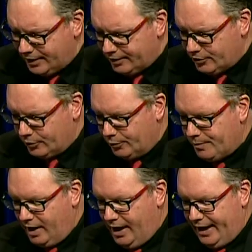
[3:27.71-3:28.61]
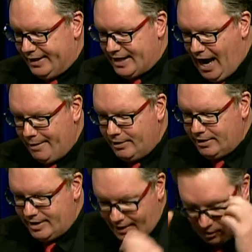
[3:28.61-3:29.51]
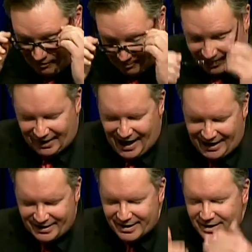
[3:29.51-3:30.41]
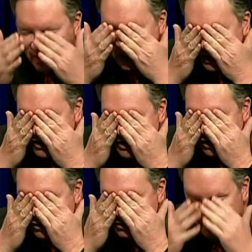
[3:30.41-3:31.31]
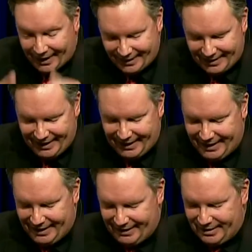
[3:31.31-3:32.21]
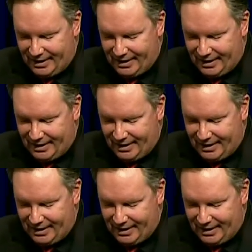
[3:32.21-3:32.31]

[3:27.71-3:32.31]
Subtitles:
you to do is, I'm going to take off my glasses. I'm going to just close my eyes like this.